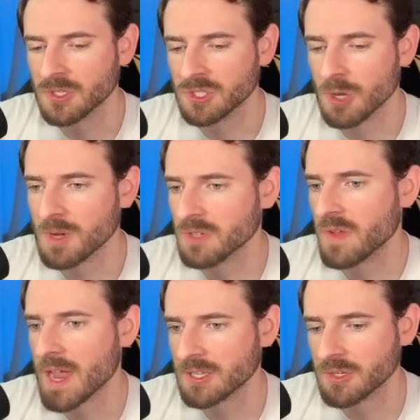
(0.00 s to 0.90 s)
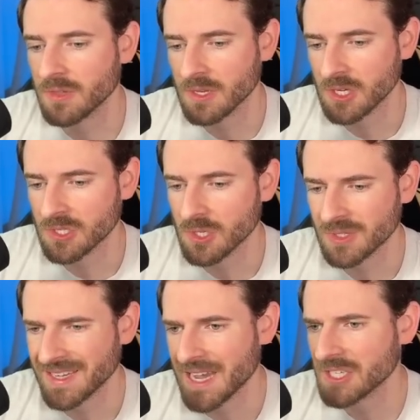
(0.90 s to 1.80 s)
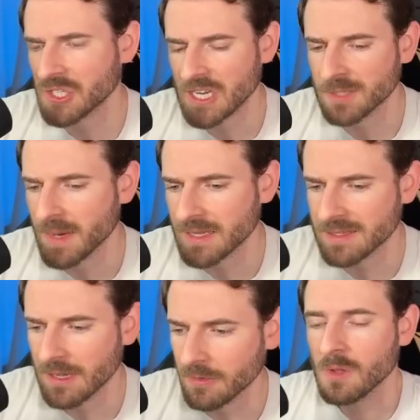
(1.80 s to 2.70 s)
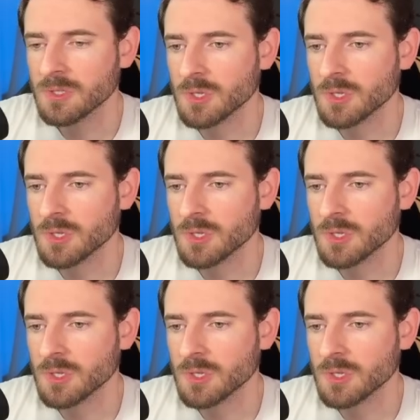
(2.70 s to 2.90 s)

so much faster than just using Next.js by itself.